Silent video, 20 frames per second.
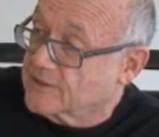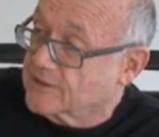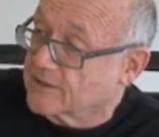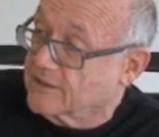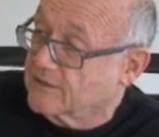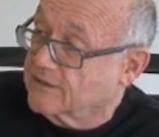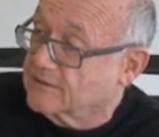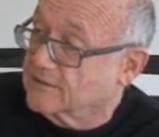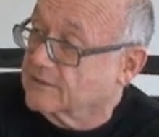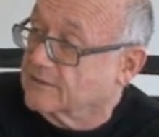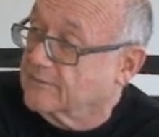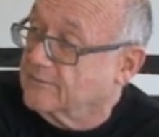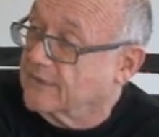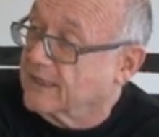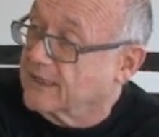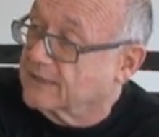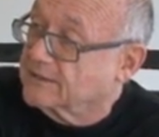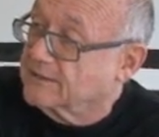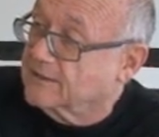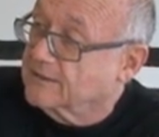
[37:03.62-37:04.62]
here, to go
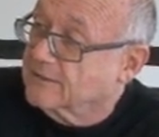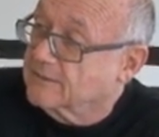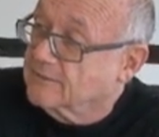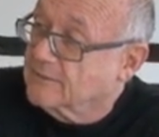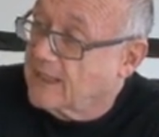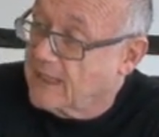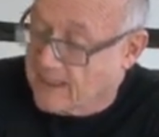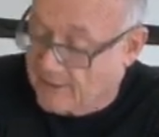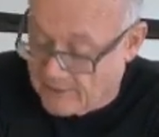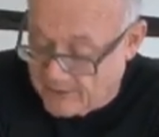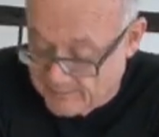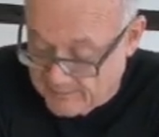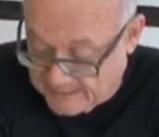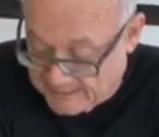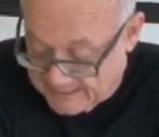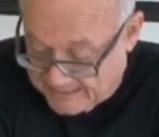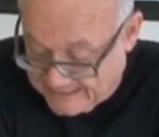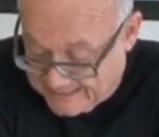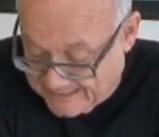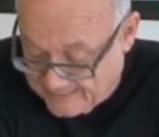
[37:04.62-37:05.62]
back to how I
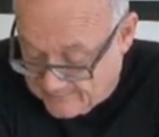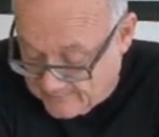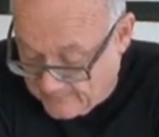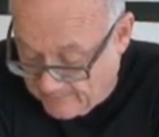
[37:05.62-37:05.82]
began.